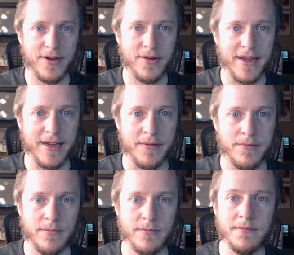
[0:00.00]
Okay,
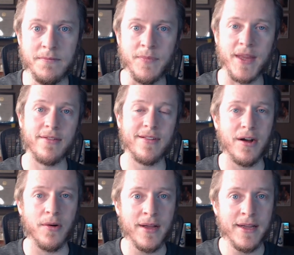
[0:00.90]

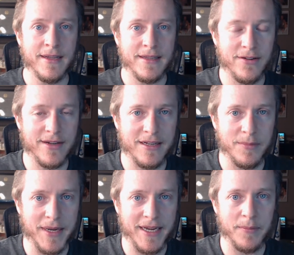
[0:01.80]
so you need to
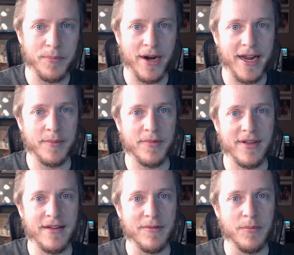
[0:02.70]
be perhaps
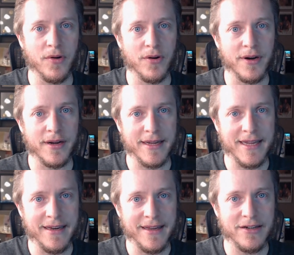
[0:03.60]
even more
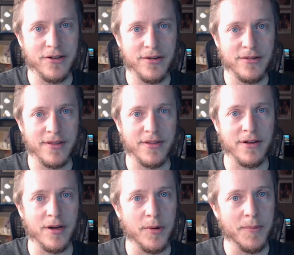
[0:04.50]
keenly attuned to the
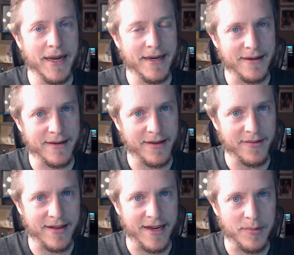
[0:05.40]
global patent
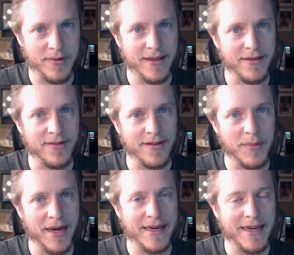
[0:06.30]
landscape than
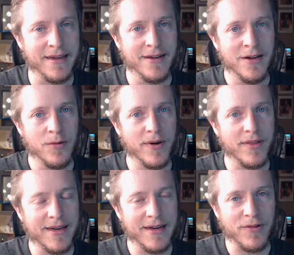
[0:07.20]
somebody
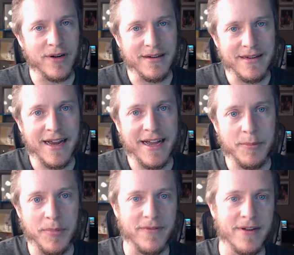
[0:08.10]
with a different
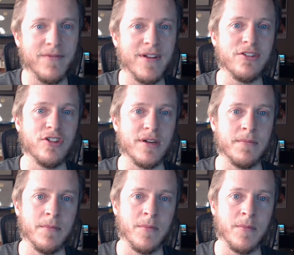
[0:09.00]
type of invention.